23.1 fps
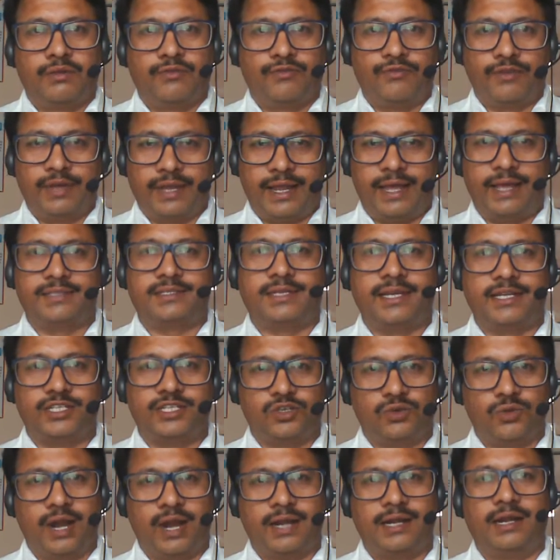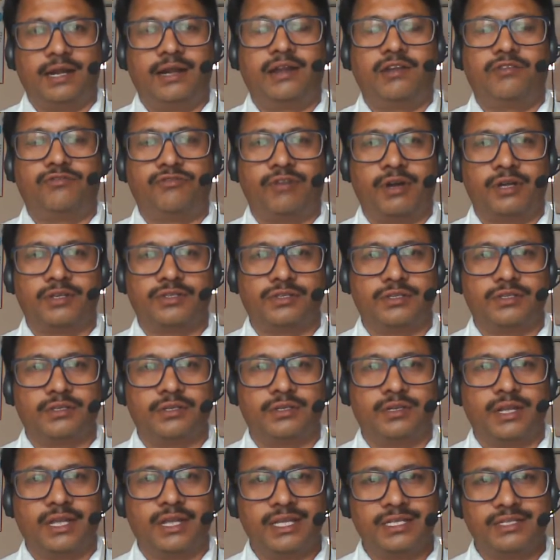Whereas heterocatalytic
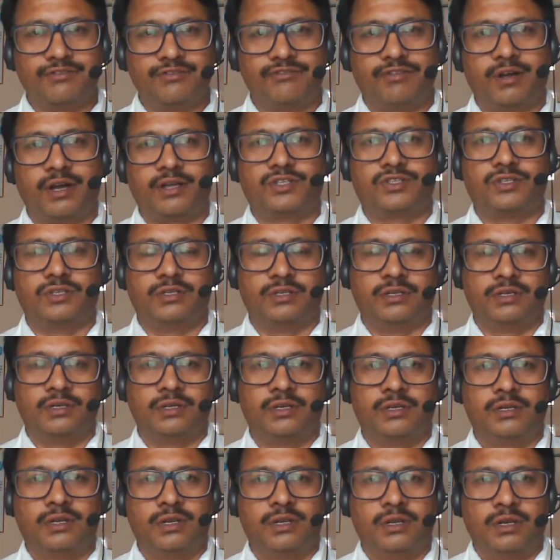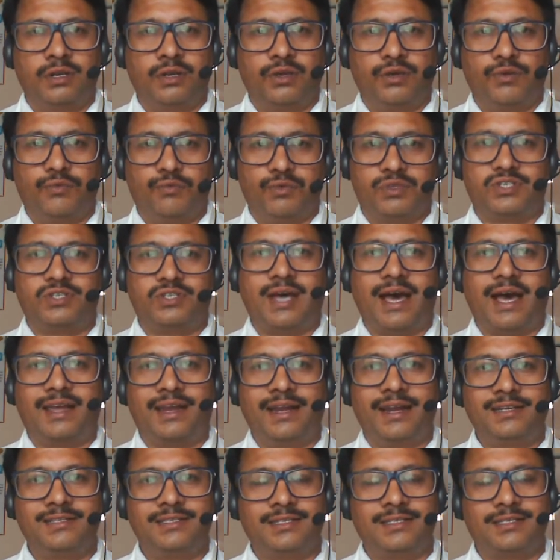function is a function which
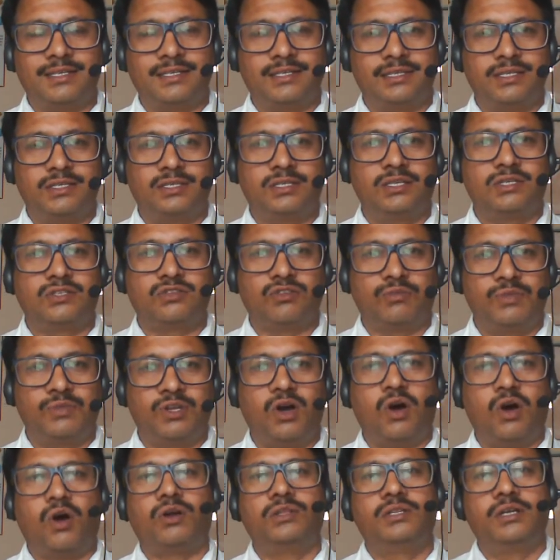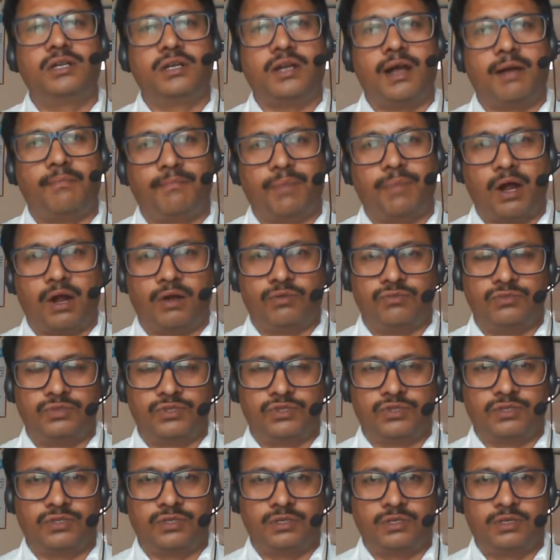directs the synthesis of the other
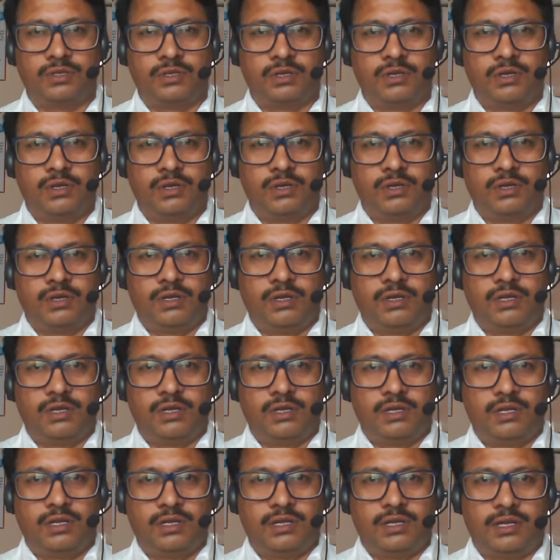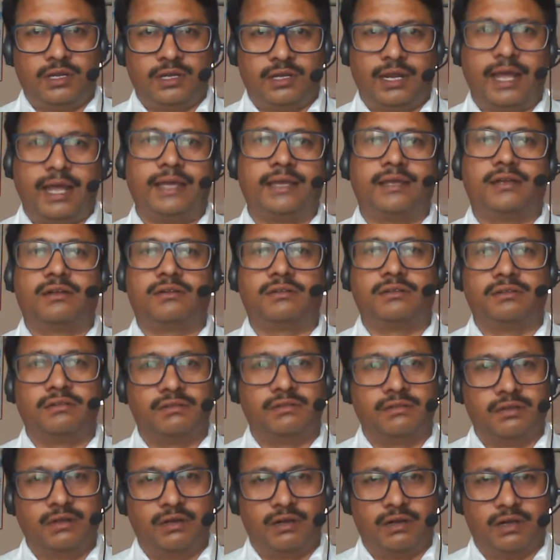compounds like
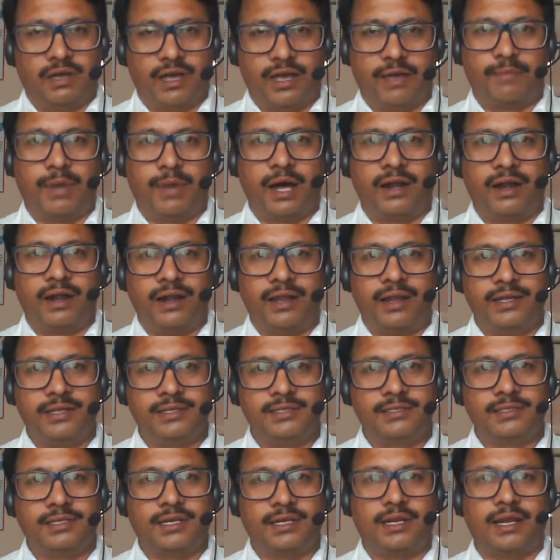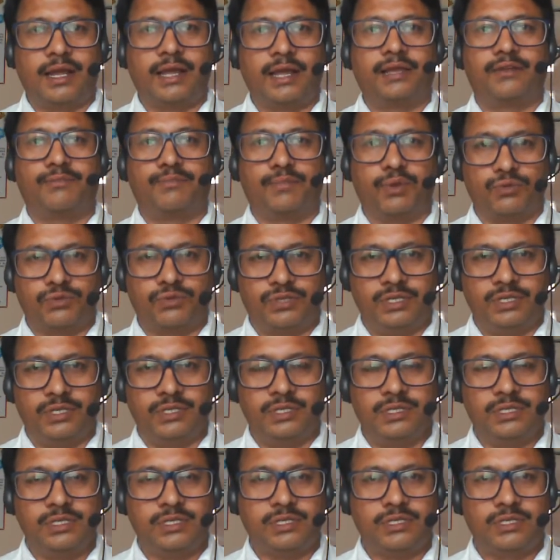mRNAs, like
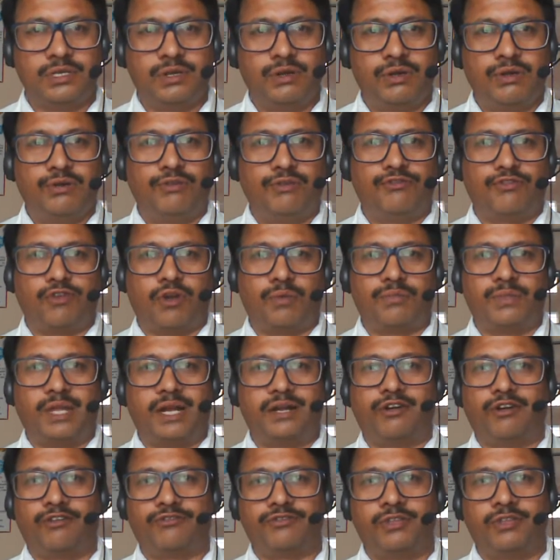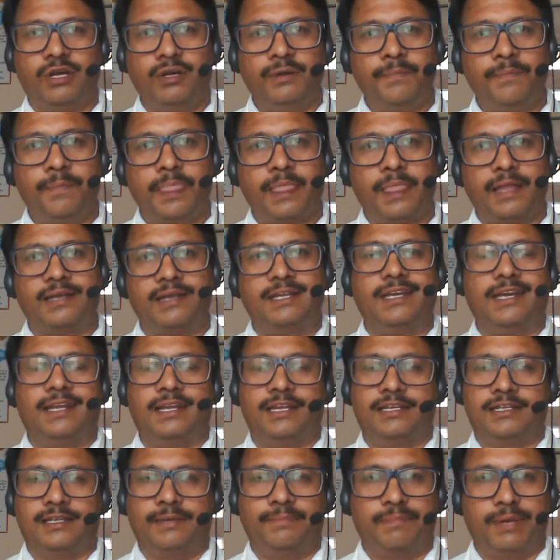proteins from that of the DNA
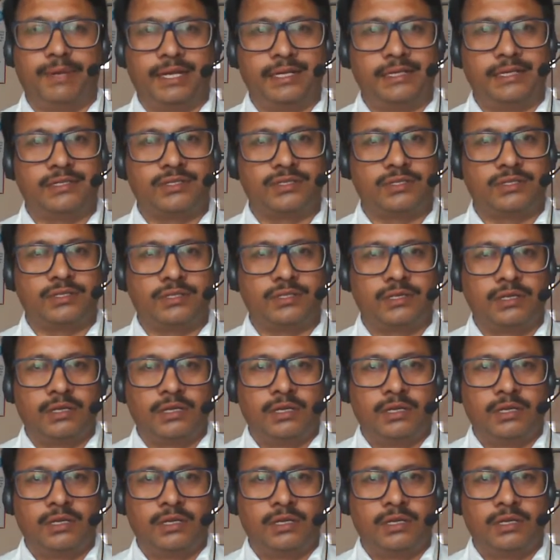templates.